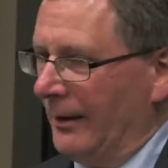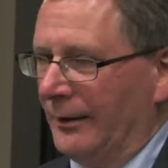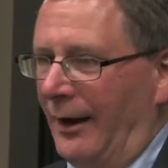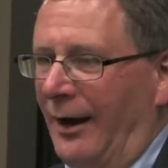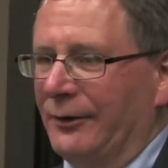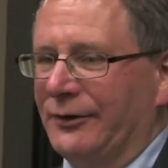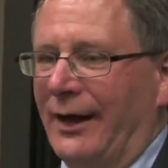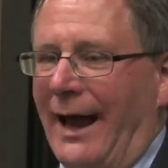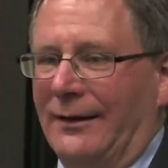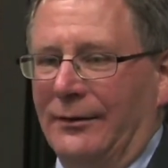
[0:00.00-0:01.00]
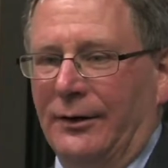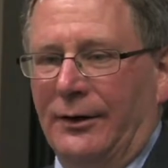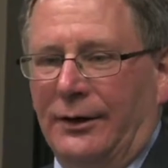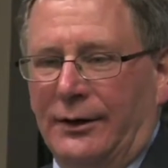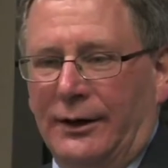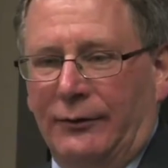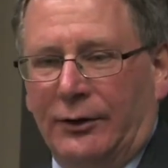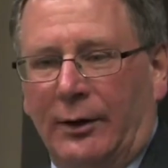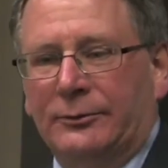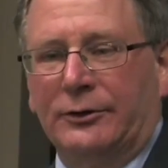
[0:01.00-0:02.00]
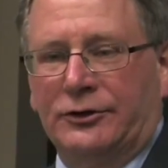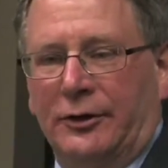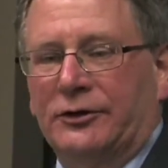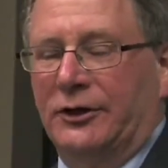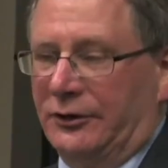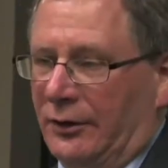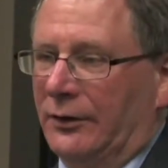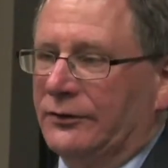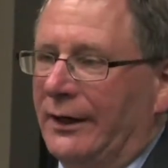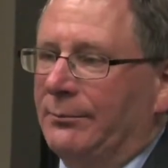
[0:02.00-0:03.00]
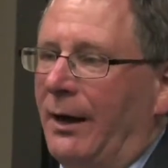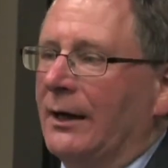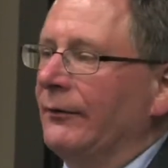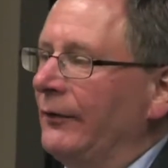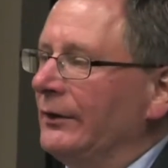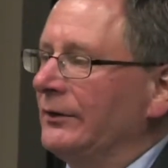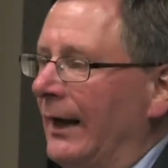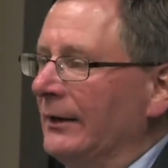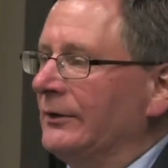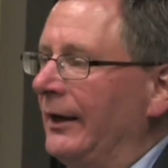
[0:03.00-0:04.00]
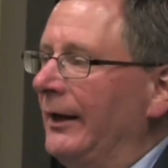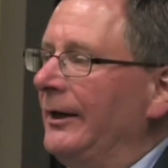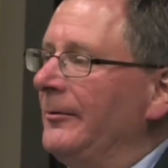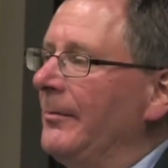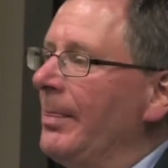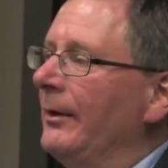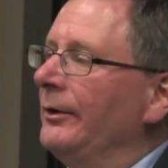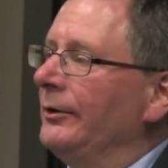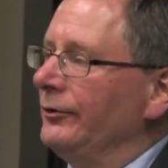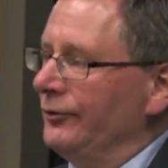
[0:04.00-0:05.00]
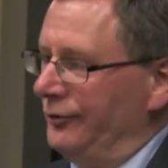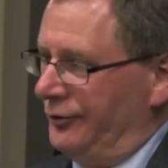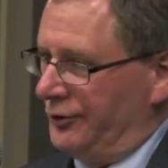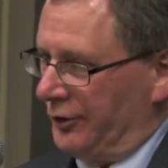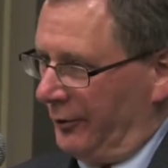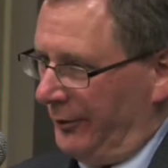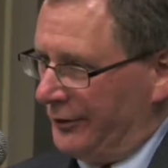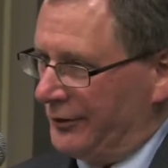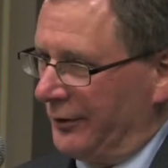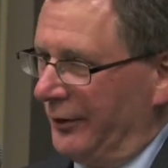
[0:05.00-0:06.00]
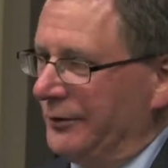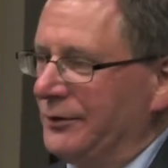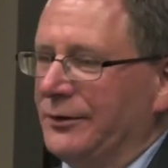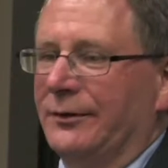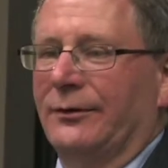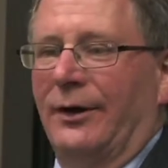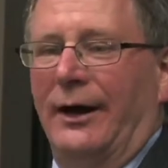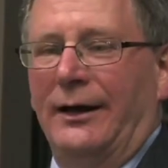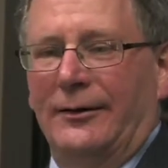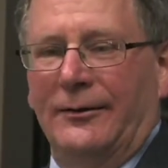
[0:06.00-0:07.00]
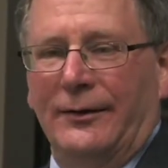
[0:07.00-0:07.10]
Now, how is that? If you go up to a church and it's called St. Boniface, that's a German church, right?